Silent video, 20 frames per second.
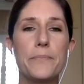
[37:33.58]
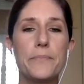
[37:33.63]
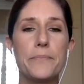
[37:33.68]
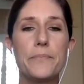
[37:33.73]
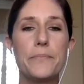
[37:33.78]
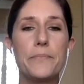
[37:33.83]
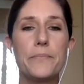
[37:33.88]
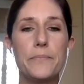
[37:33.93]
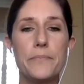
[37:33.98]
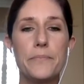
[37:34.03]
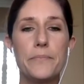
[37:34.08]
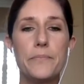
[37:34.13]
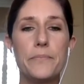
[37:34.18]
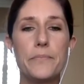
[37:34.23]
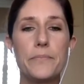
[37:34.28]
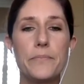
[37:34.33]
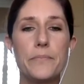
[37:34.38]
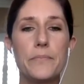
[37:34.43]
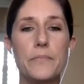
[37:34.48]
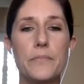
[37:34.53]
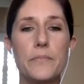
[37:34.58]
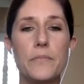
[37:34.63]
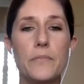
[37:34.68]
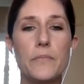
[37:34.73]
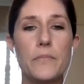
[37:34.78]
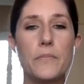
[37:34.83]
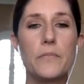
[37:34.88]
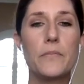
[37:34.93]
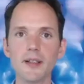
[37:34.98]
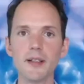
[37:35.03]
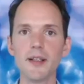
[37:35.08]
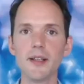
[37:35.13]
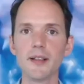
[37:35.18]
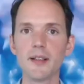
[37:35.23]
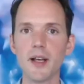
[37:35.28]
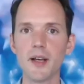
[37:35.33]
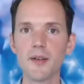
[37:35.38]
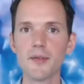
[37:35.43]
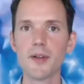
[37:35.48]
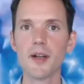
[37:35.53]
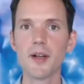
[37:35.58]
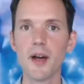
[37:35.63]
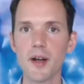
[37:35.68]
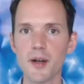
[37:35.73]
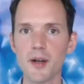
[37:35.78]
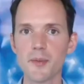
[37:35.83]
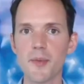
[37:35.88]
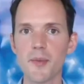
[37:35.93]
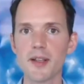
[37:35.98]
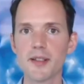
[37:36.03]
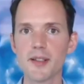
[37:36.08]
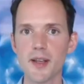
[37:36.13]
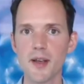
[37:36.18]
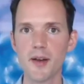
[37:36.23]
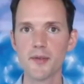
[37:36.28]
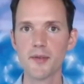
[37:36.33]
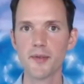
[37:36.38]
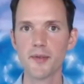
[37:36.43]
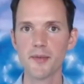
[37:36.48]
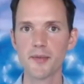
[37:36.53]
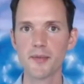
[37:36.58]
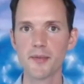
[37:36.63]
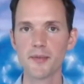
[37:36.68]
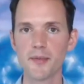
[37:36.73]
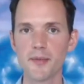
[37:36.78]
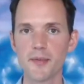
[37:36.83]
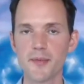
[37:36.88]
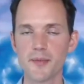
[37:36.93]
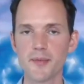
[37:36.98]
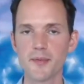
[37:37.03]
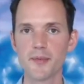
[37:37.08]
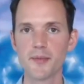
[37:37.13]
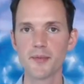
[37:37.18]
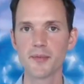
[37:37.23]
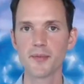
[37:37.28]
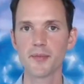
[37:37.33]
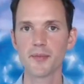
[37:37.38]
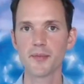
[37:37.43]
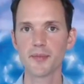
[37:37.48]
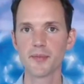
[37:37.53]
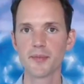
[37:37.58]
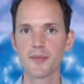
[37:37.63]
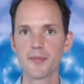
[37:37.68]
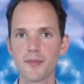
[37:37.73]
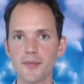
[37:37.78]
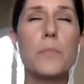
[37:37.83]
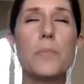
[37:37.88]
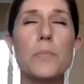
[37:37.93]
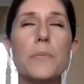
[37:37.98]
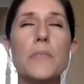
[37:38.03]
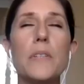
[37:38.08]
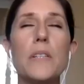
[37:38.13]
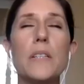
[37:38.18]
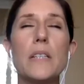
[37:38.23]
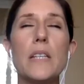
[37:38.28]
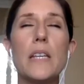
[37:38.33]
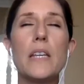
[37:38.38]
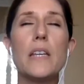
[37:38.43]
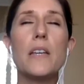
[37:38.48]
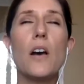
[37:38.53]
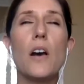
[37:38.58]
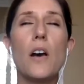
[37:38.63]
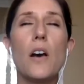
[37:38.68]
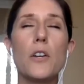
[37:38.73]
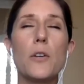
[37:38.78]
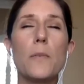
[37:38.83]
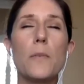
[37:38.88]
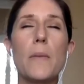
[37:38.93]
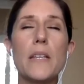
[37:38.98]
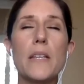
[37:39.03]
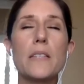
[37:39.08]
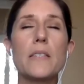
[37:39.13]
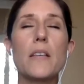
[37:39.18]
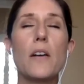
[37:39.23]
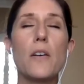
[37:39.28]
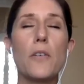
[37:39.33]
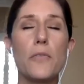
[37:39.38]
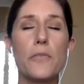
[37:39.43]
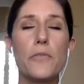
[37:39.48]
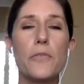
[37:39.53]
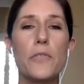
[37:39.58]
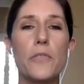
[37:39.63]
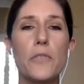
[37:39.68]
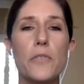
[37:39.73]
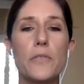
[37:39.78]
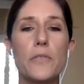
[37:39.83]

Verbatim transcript: I deeply and completely love and honor myself. I deeply and completely honor myself.